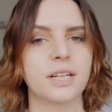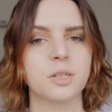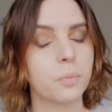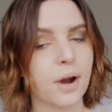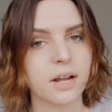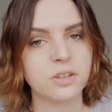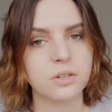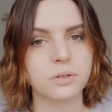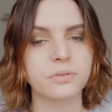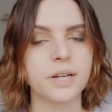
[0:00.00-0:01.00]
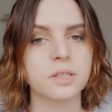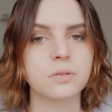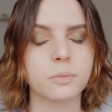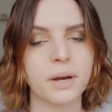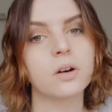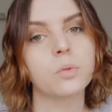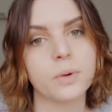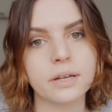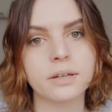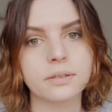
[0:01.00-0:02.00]
get to brag to your friends for about a
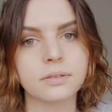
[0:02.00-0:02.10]
week.